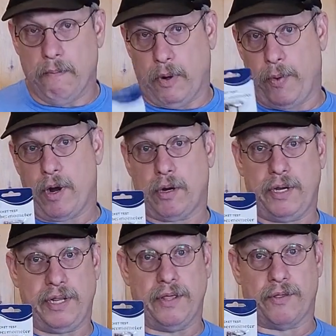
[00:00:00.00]
But we are going to
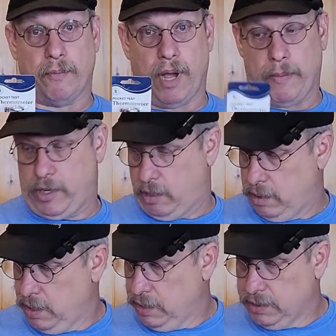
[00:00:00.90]
need the thermometer.
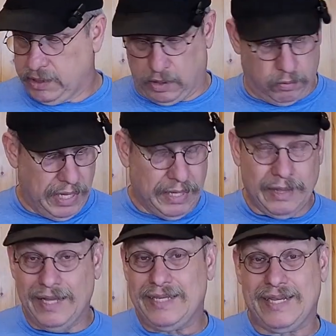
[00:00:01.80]
So
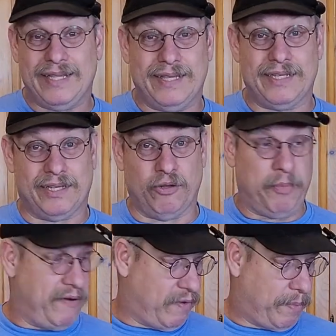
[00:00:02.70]
let's get this little
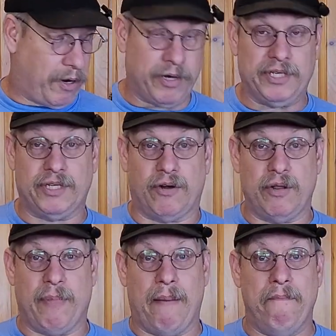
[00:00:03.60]
bit of a party
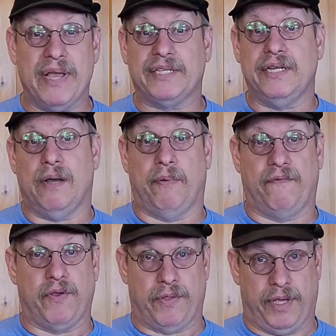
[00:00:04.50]
started by mixing up a
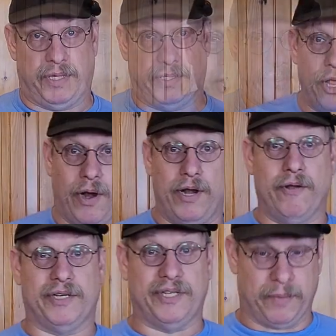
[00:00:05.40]
few things. You know, I
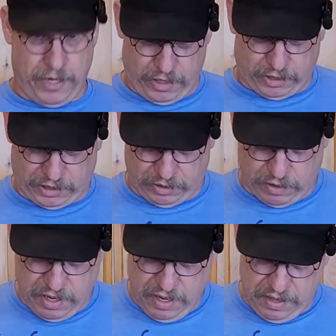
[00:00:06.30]
noticed something else too.
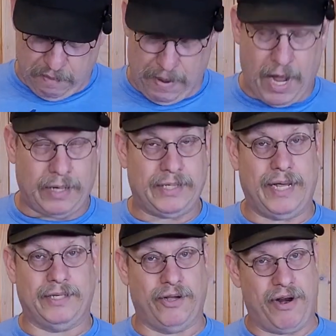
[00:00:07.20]
The box
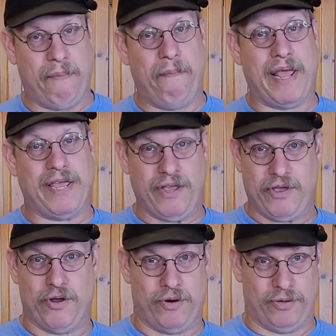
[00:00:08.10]
has on it, make it
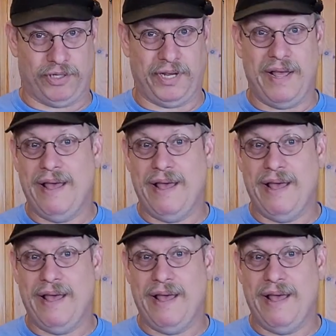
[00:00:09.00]
yours.